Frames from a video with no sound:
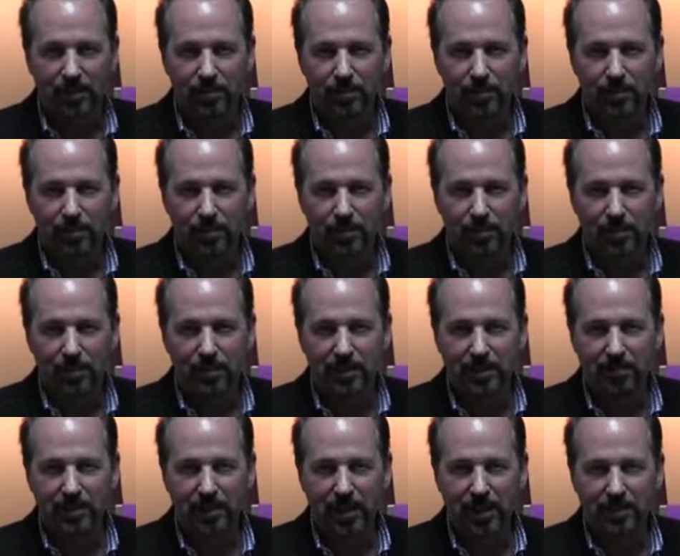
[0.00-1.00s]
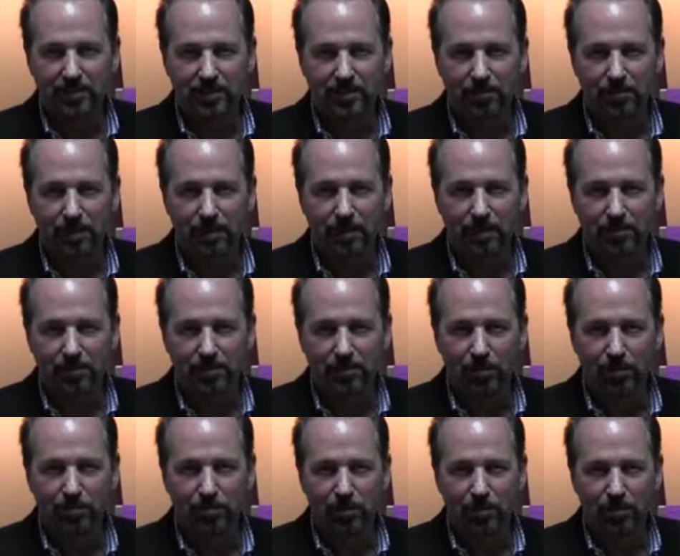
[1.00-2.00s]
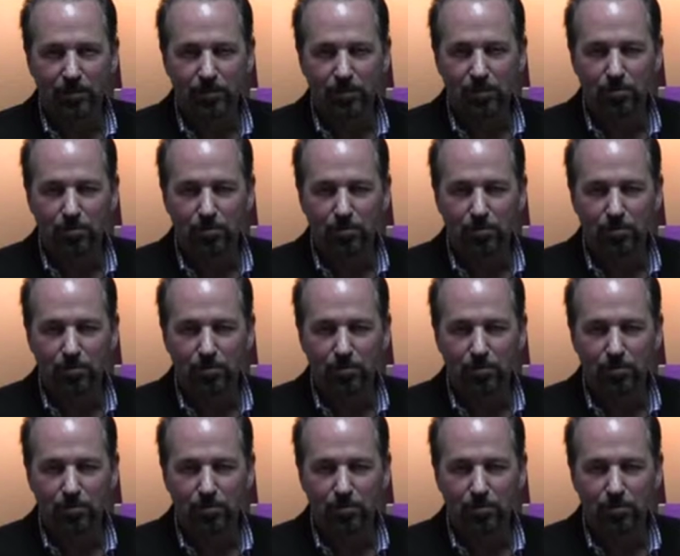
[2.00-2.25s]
That's why the blood type A's and the blood type O's don't